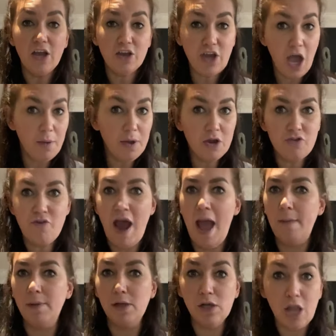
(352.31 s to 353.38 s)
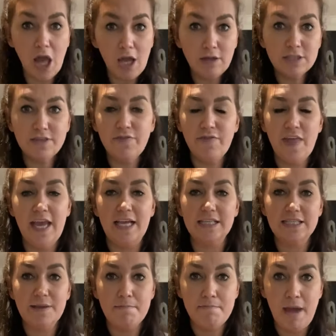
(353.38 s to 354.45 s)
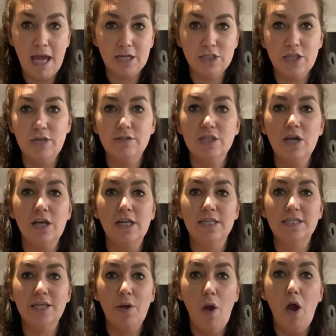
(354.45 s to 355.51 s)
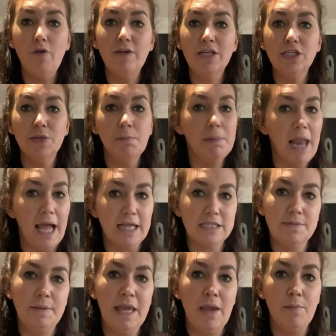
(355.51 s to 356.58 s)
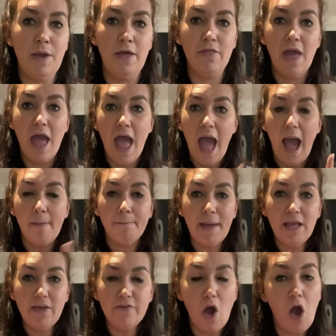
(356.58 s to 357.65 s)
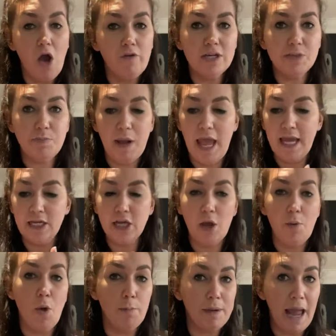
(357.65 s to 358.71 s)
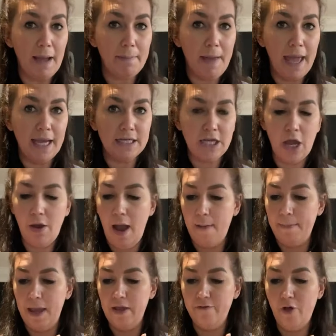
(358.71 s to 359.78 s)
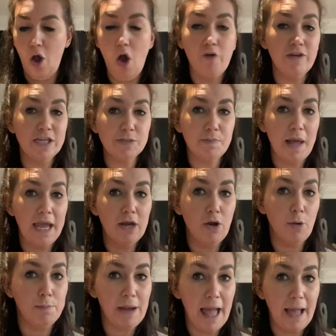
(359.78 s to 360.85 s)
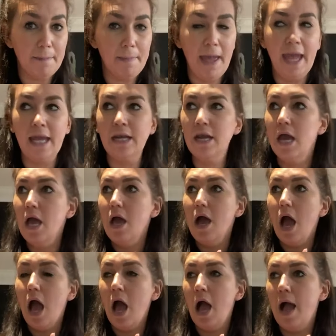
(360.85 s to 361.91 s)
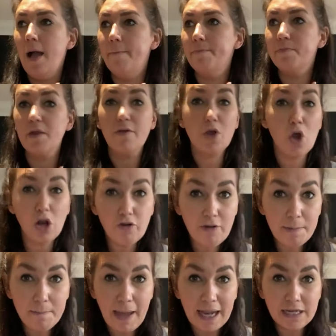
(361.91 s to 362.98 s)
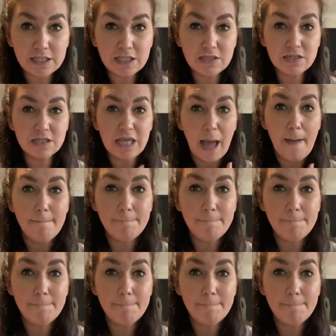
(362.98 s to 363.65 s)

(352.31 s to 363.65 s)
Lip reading: and go and grab loads of things that match those colours. So orange and black to begin with. I bet you've got orange Play-Doh or black Play-Doh. I bet you've got orange paint or black paint, colouring pencils,